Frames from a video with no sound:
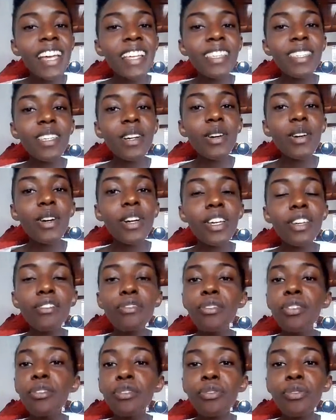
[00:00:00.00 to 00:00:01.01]
So if
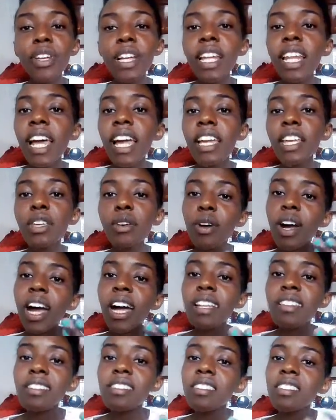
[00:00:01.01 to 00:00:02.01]
you feel like your
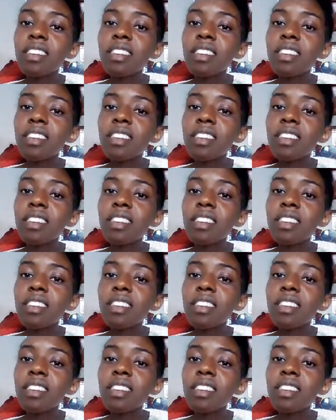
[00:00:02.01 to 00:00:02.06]
hands